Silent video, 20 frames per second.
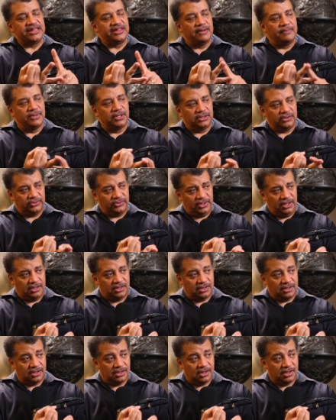and the
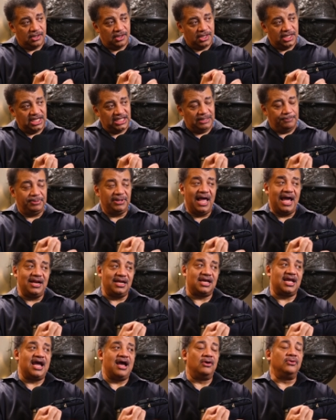moon in the
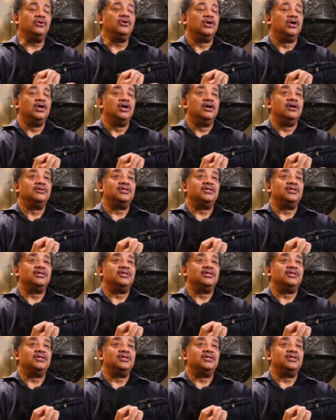planet count.